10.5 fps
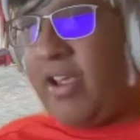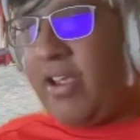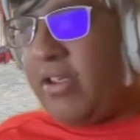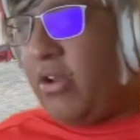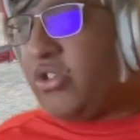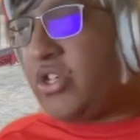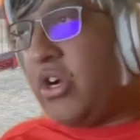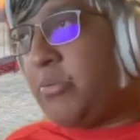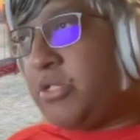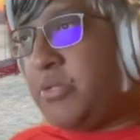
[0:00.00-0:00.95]
like,
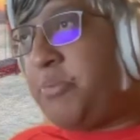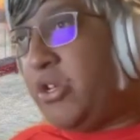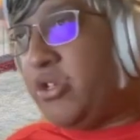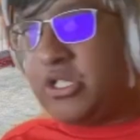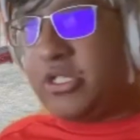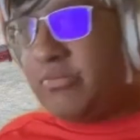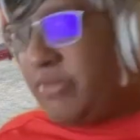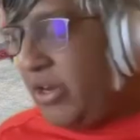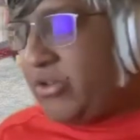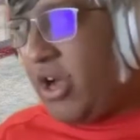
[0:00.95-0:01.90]
startup spiel,
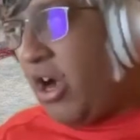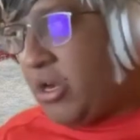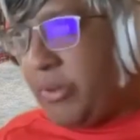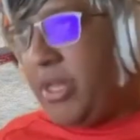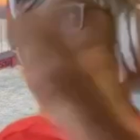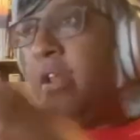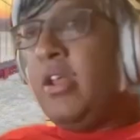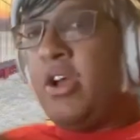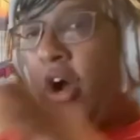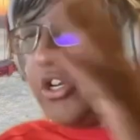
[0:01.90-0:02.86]
talk, but
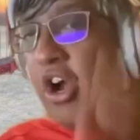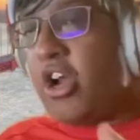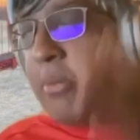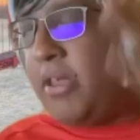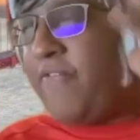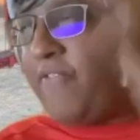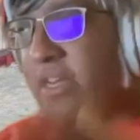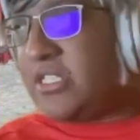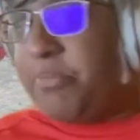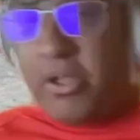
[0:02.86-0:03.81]
autonomy,
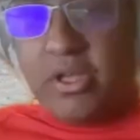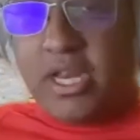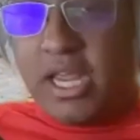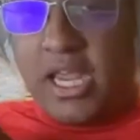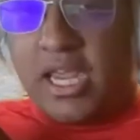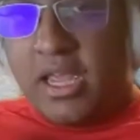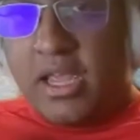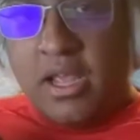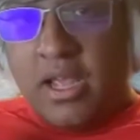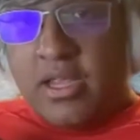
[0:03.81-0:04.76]
flexibility,
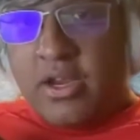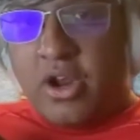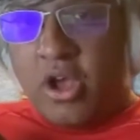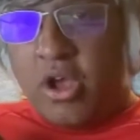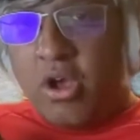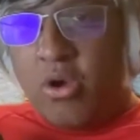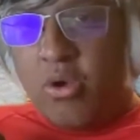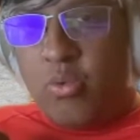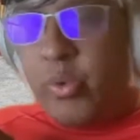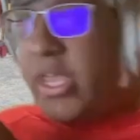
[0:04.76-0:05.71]

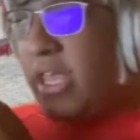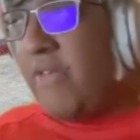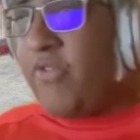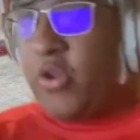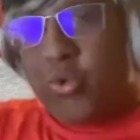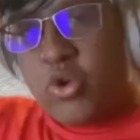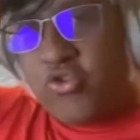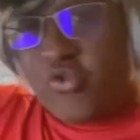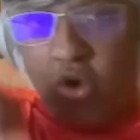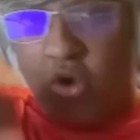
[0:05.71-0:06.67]
we give you
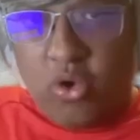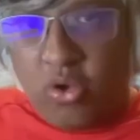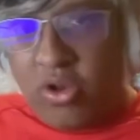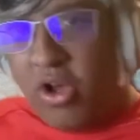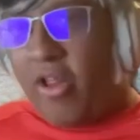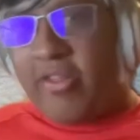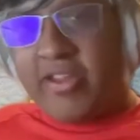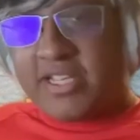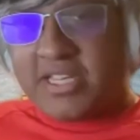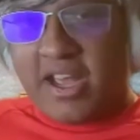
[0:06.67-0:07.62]
control, all
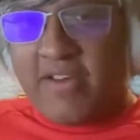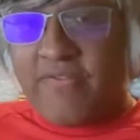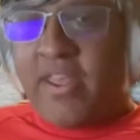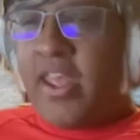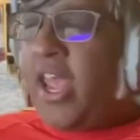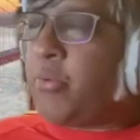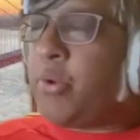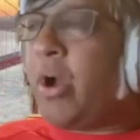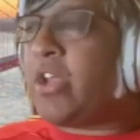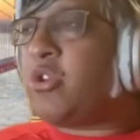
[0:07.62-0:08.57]
this stuff. And
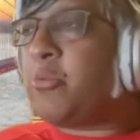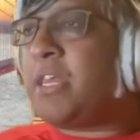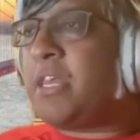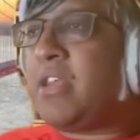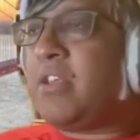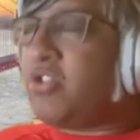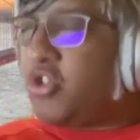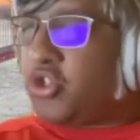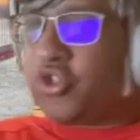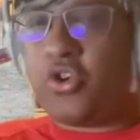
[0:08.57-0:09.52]
we want you to be
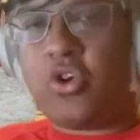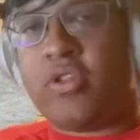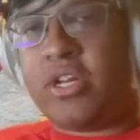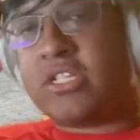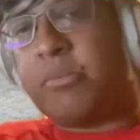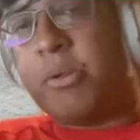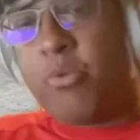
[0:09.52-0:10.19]
sure that it's going to be